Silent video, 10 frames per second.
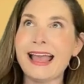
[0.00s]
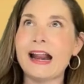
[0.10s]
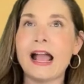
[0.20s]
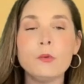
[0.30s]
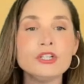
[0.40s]

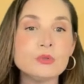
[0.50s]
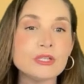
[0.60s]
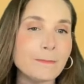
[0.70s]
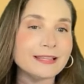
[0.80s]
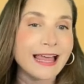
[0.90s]
And I want you
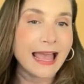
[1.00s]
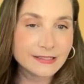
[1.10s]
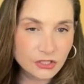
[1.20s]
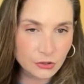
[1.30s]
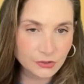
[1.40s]
to
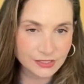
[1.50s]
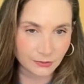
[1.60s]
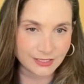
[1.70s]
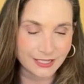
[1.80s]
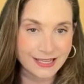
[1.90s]
blend those
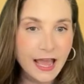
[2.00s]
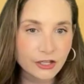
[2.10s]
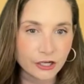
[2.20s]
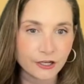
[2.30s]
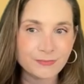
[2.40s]
sounds
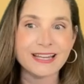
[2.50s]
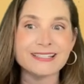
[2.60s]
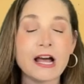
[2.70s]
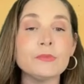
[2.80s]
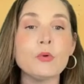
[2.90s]
together and
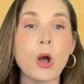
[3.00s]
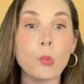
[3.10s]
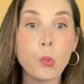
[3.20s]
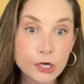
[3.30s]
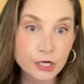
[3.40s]
tell me what
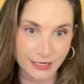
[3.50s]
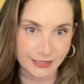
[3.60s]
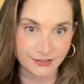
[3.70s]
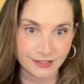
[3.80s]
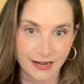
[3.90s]
word it
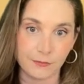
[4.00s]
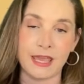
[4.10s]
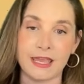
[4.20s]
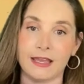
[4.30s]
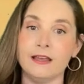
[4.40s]
is that I am
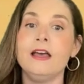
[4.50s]
making.